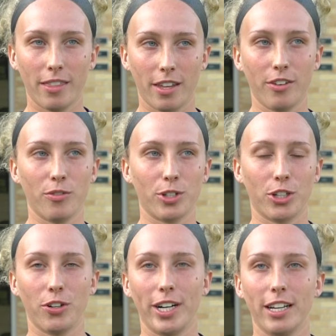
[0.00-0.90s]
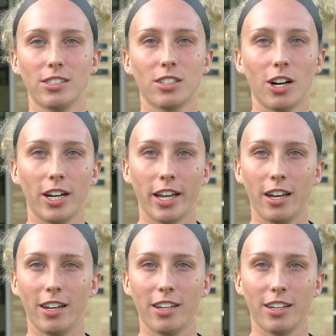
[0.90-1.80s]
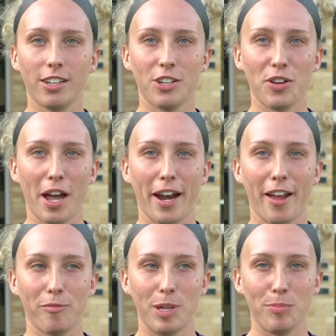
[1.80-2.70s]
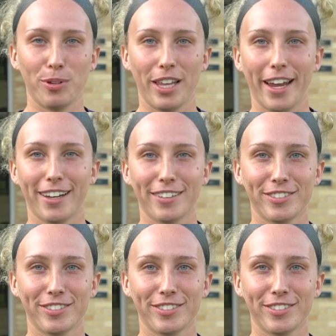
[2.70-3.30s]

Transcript: and then recruiting started, and you kind of have people like